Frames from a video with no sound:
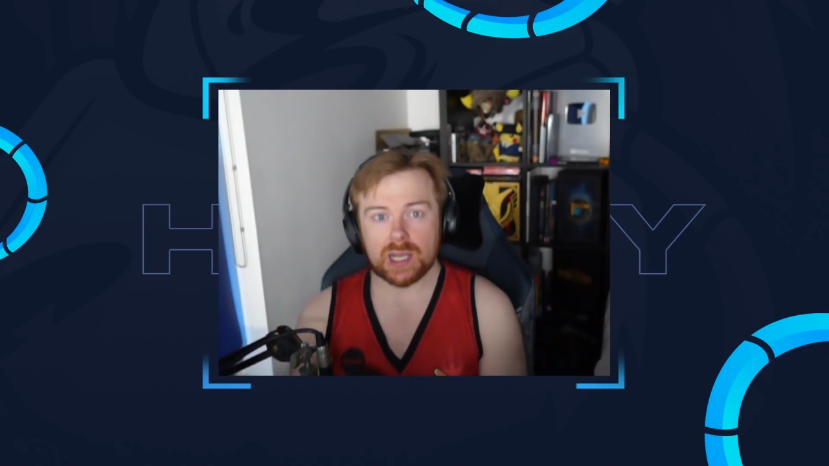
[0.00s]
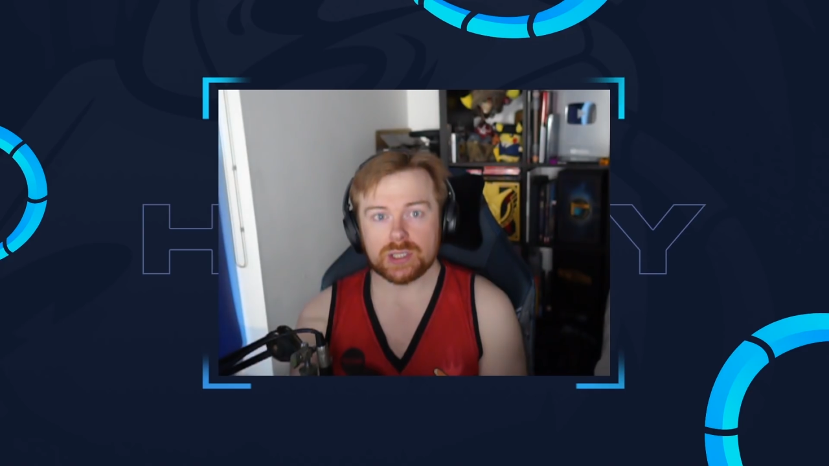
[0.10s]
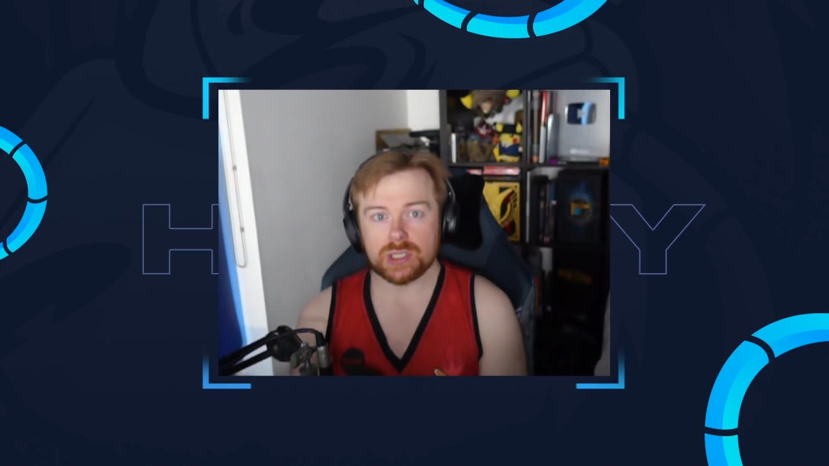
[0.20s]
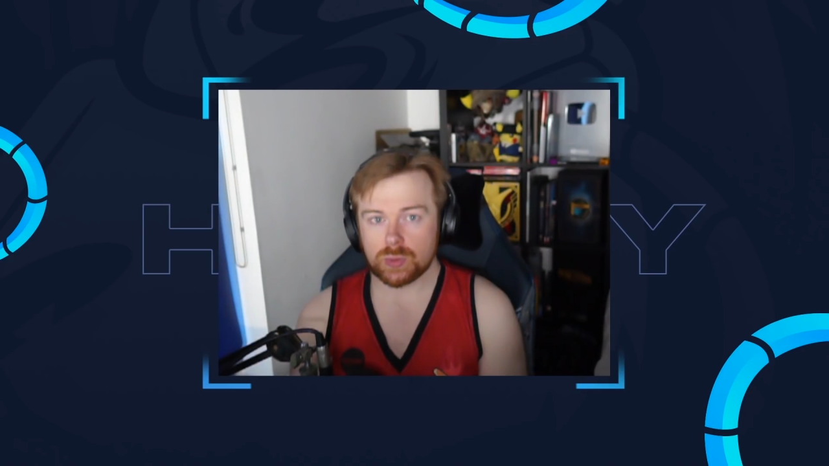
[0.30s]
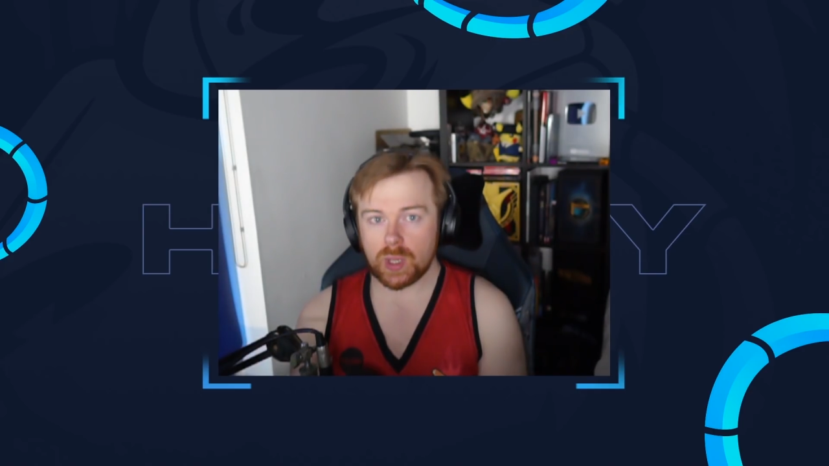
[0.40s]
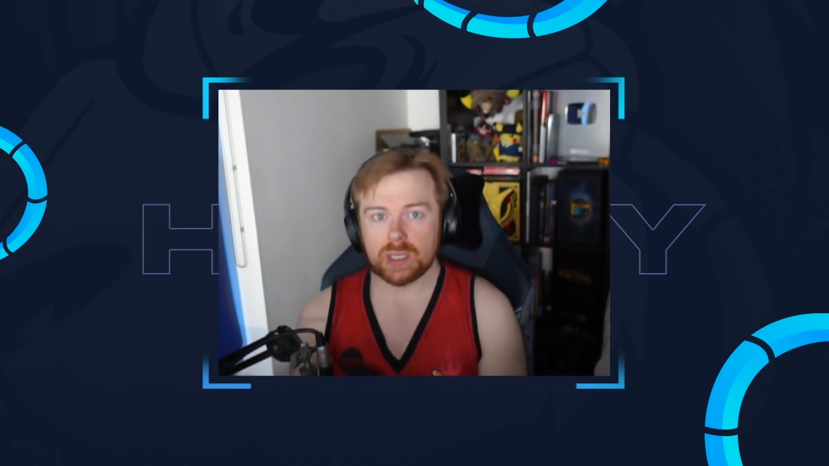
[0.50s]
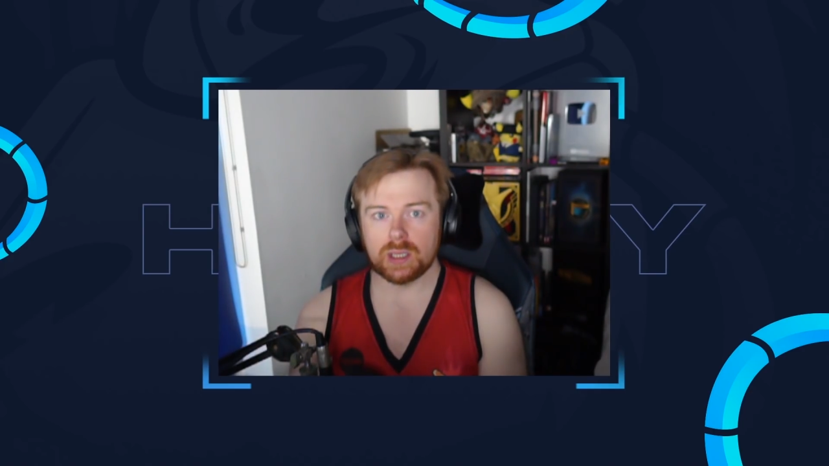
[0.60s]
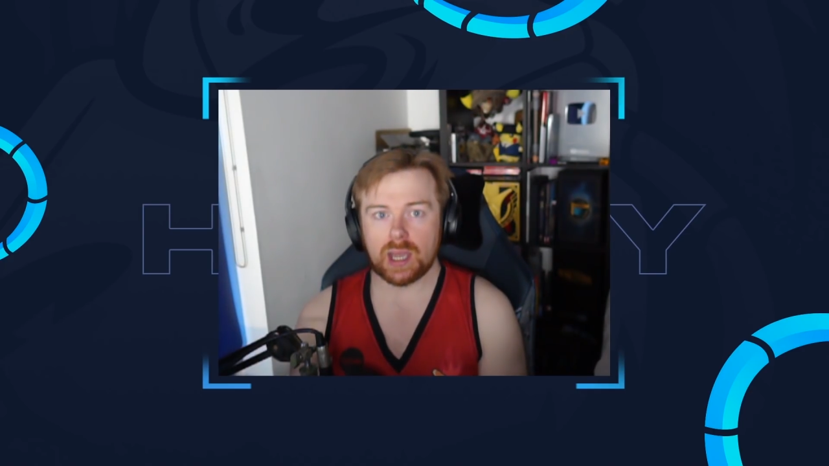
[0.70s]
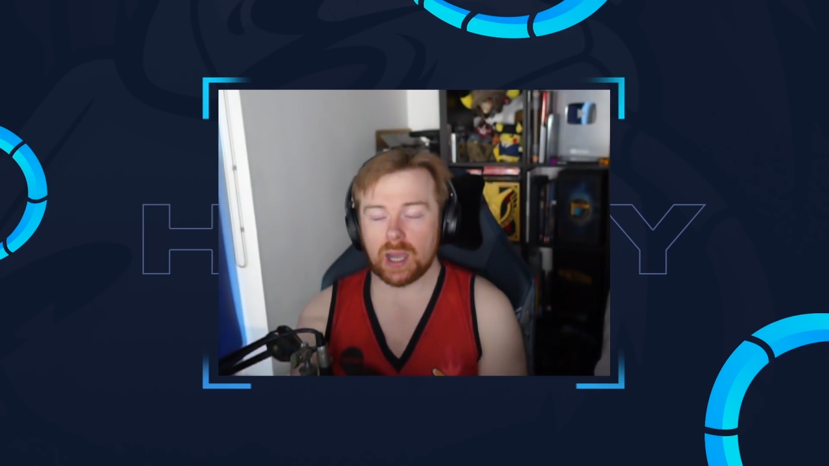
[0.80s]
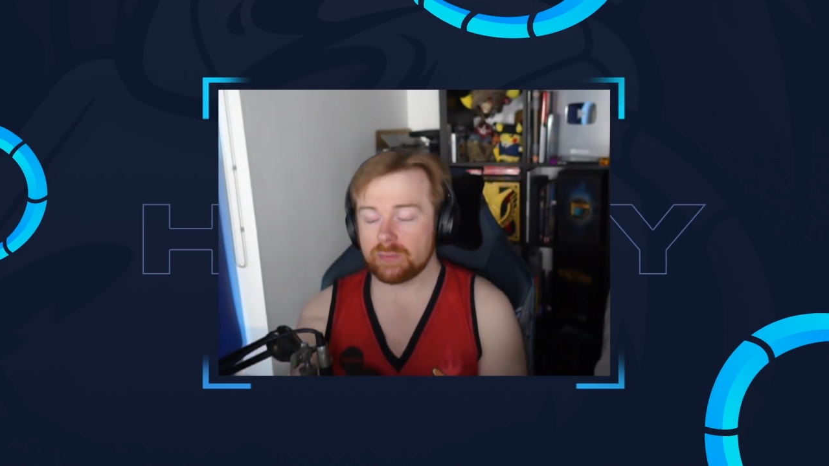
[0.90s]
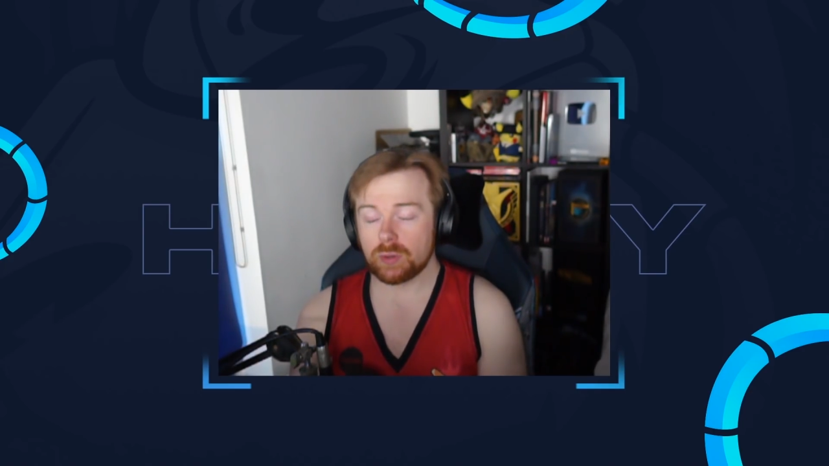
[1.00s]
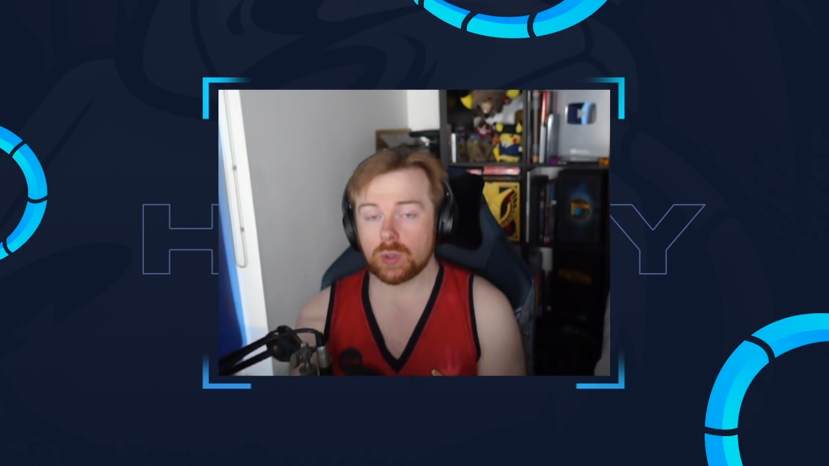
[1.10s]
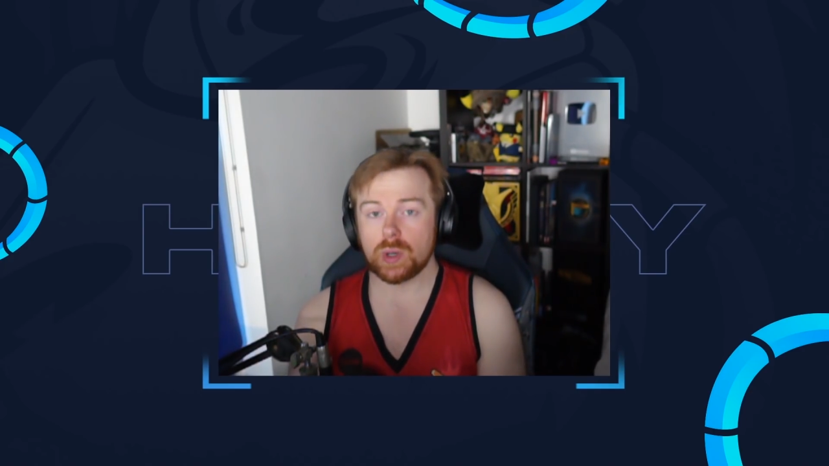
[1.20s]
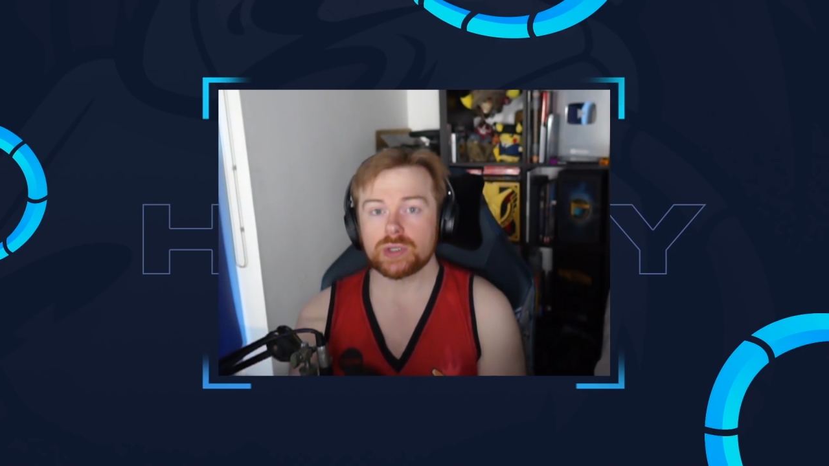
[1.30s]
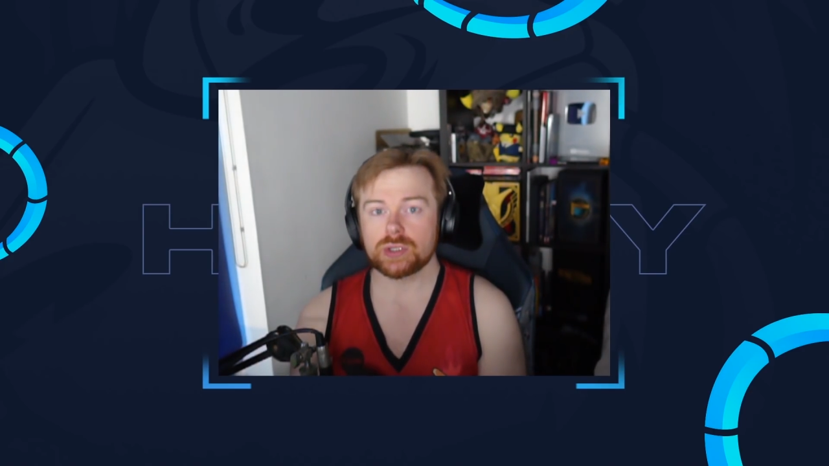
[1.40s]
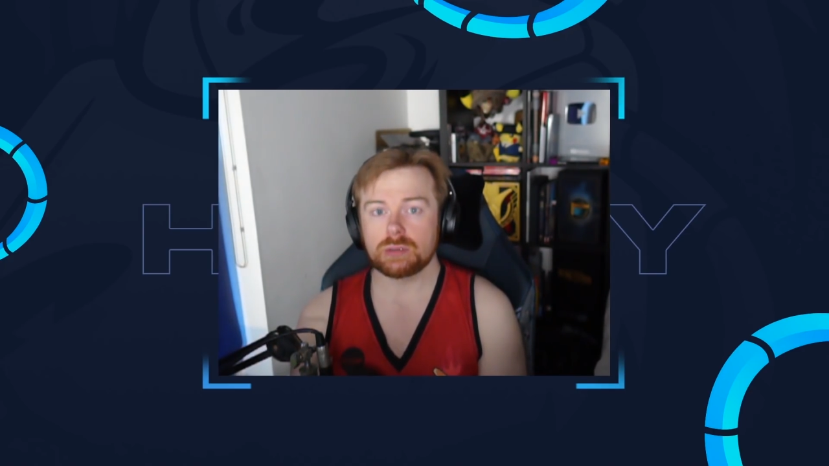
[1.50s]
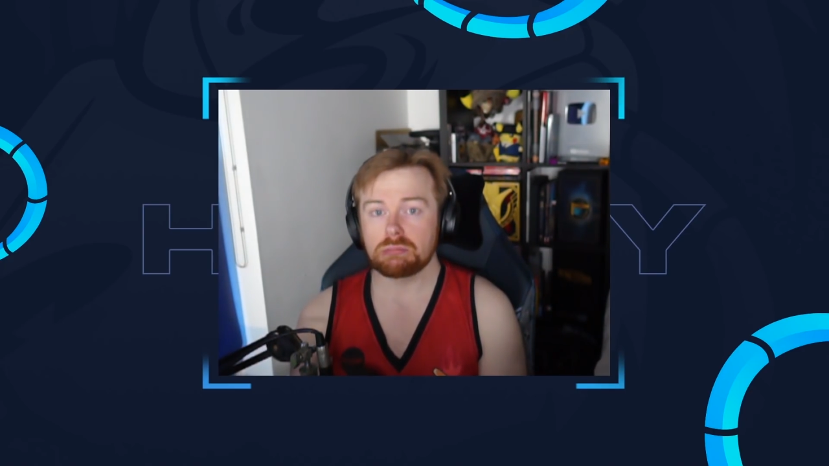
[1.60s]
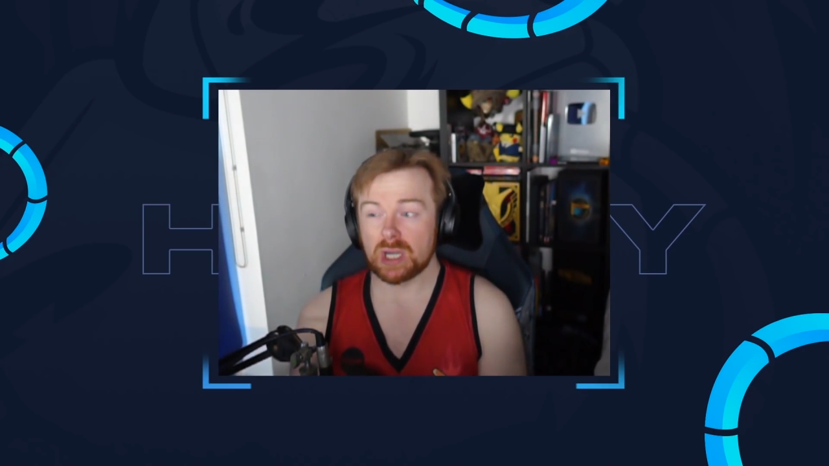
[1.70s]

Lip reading: and she's great. I've got a question.